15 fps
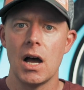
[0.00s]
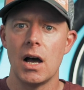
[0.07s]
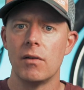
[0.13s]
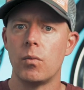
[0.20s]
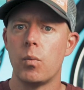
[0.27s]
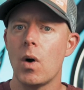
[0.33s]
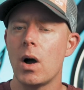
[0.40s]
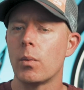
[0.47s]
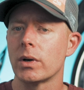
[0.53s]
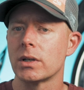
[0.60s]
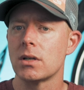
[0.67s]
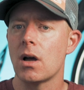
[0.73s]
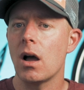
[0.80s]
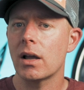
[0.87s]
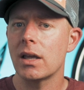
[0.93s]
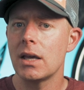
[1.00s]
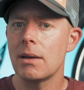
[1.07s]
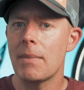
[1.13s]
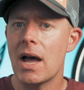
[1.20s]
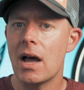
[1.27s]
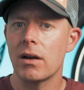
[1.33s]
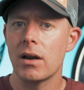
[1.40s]
of what we're talking
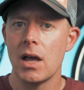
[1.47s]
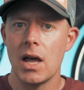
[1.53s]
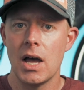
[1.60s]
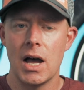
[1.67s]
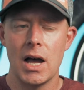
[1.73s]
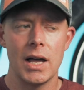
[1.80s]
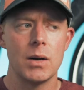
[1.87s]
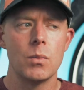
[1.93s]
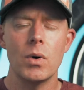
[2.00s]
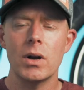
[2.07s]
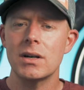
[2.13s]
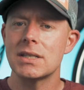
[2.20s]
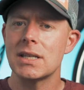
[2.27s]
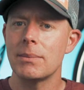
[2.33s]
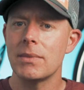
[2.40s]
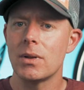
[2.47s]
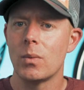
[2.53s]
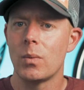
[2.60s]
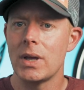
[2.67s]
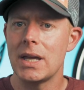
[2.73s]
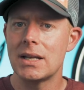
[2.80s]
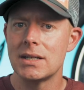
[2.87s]
about and what are some of the
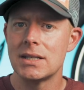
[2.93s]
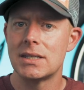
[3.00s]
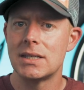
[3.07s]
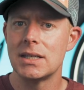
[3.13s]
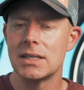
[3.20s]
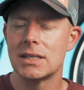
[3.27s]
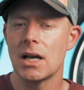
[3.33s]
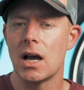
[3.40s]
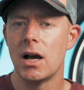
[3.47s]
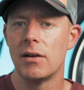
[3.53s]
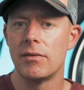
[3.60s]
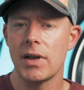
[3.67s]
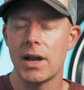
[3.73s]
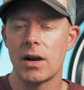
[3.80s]
weaknesses of